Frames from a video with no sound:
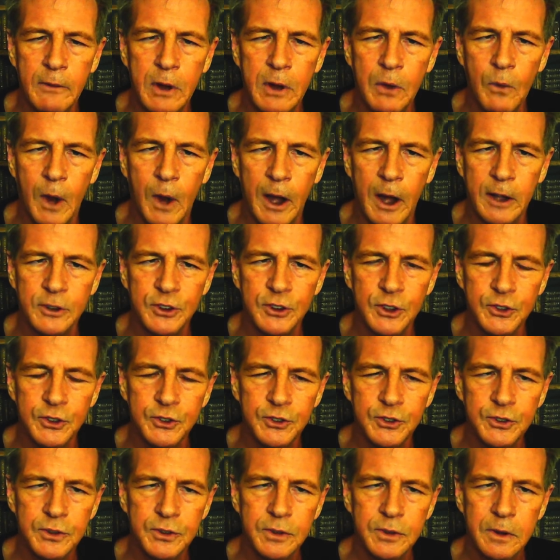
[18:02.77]

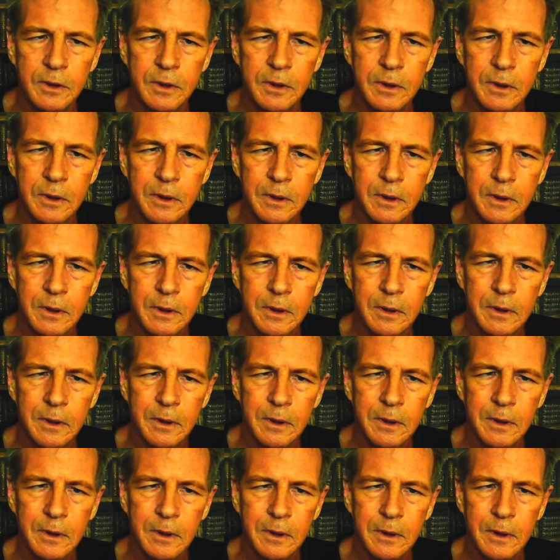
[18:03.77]
wages.
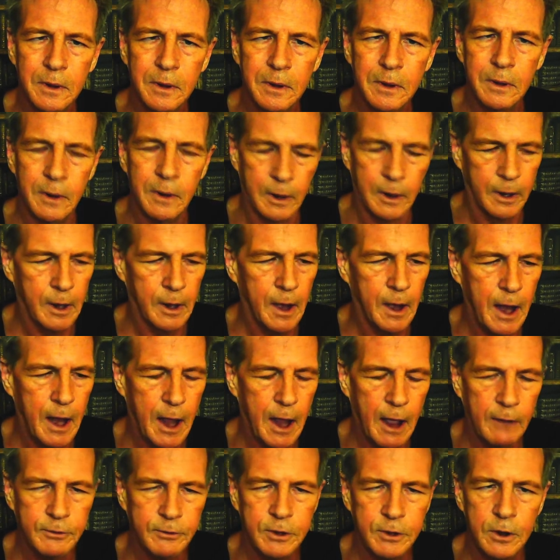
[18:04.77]
They're going to
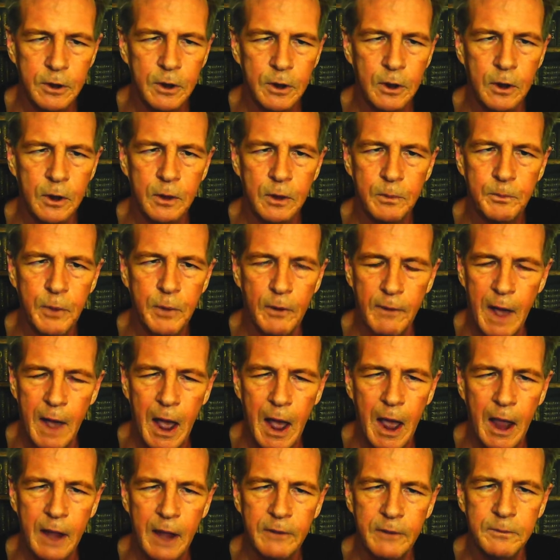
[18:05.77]
have to
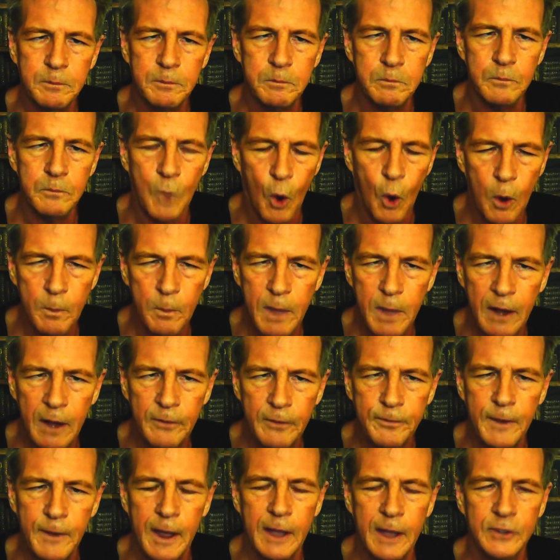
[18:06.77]
provide more
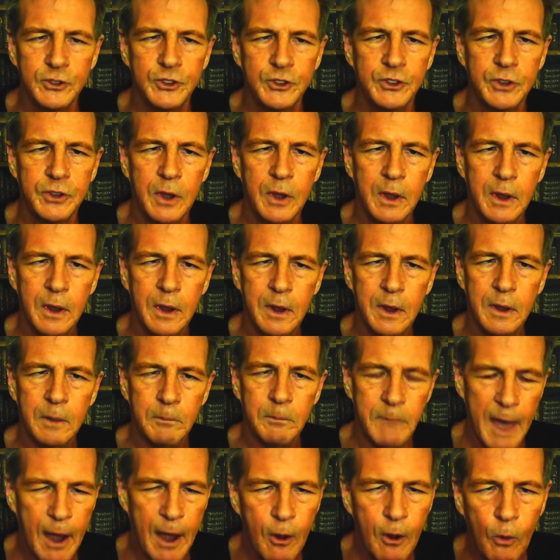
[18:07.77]
benefits,
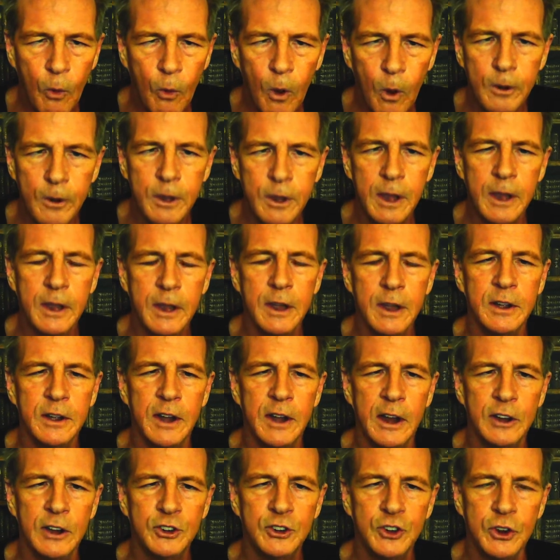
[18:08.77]
better working
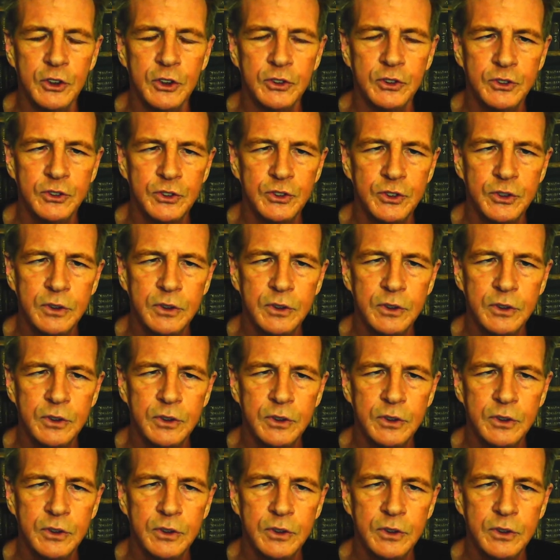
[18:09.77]
conditions.